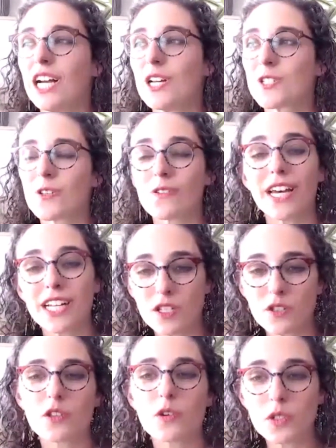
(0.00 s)
So
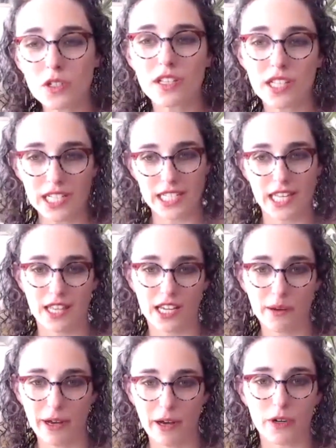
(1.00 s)
those are the things I think
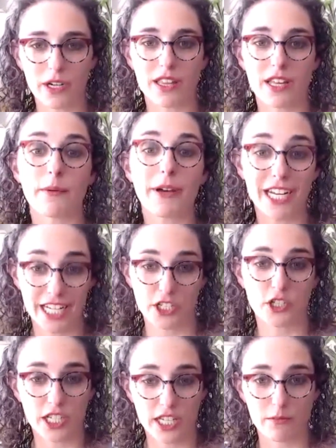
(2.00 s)
about when I think about
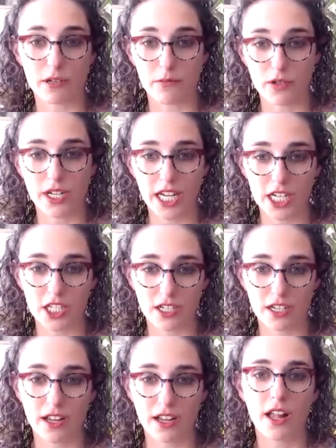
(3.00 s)
inter-team communication.